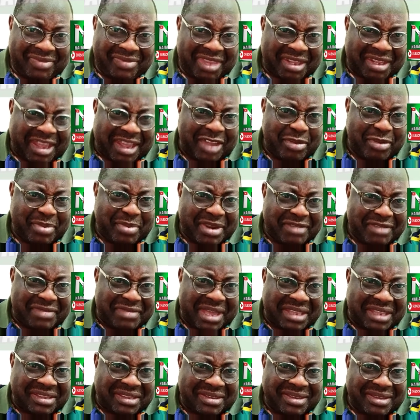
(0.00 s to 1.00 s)
Can you believe
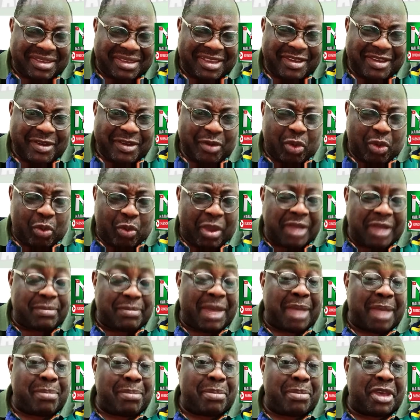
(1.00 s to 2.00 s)
that? When
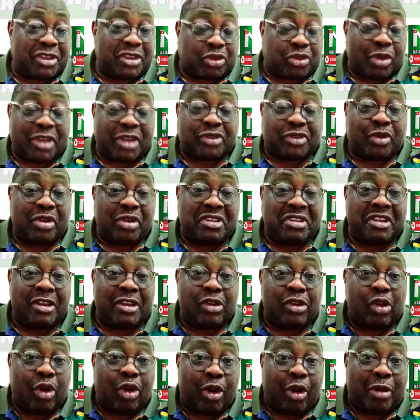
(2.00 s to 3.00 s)
my mates were
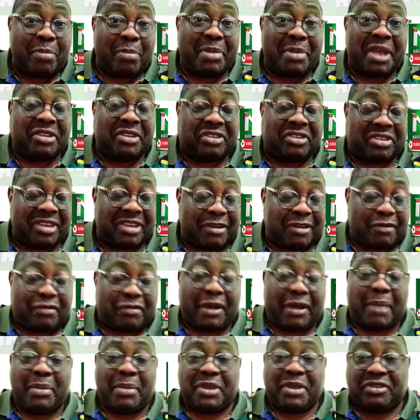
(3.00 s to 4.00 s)
studying law, medicine,
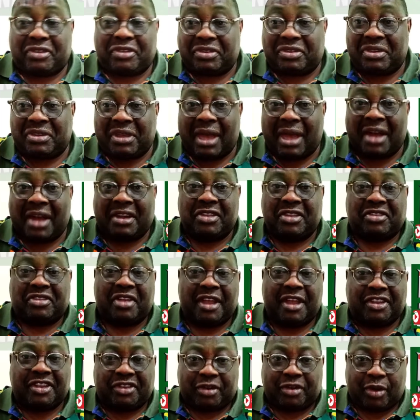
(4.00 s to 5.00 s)
pharmacy,
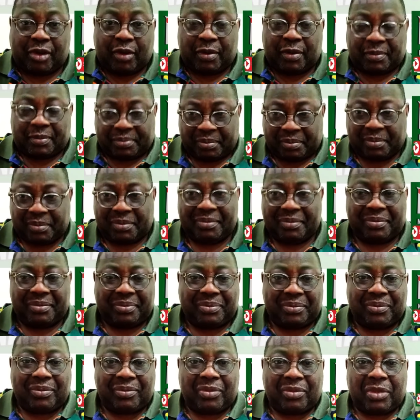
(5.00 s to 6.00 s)
architecture,
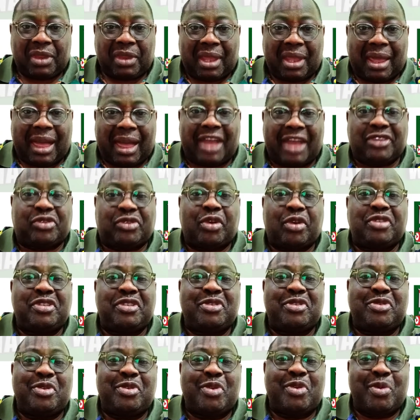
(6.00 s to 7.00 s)
I
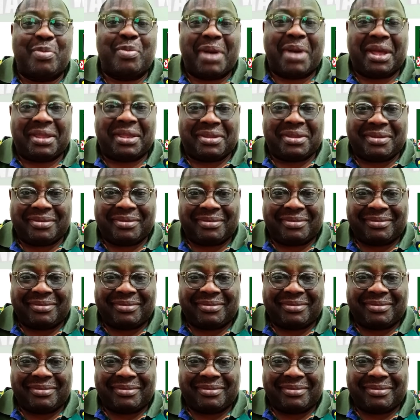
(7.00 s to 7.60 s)
studied Yoruba.